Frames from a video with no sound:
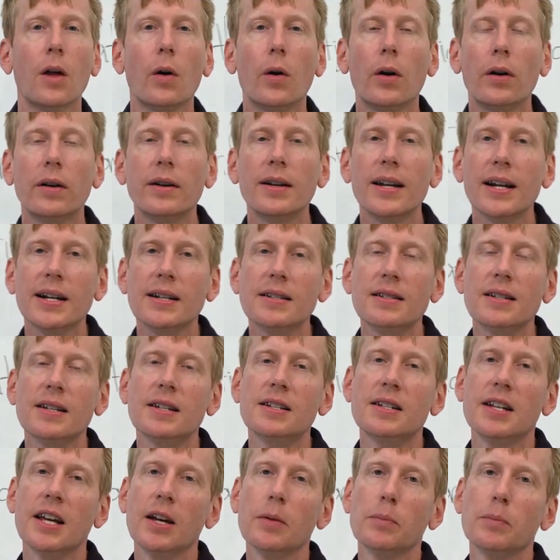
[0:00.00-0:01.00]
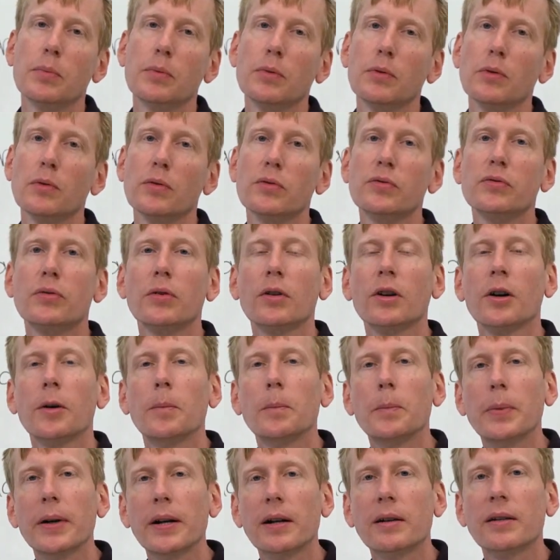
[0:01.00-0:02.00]
Our next example for
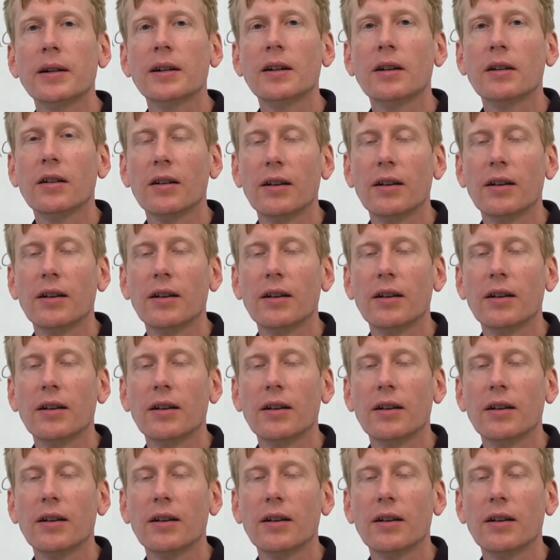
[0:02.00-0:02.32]
comparing